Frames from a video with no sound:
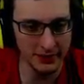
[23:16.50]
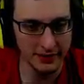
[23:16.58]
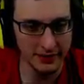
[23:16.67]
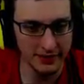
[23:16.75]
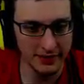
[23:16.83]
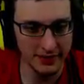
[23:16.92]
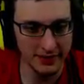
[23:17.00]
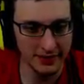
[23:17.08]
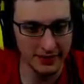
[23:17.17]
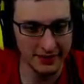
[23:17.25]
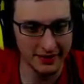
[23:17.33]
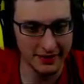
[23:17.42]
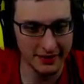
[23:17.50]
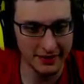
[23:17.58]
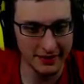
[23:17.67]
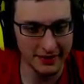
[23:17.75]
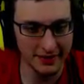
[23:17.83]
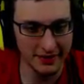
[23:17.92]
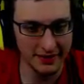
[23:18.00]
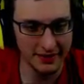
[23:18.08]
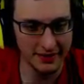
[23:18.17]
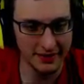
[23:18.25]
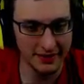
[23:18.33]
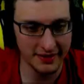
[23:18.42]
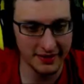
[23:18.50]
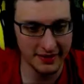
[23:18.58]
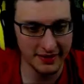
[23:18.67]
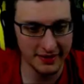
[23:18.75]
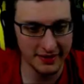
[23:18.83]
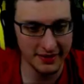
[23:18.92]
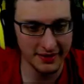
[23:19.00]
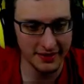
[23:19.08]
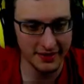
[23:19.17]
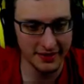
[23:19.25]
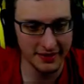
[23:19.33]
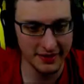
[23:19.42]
Nobody speaks.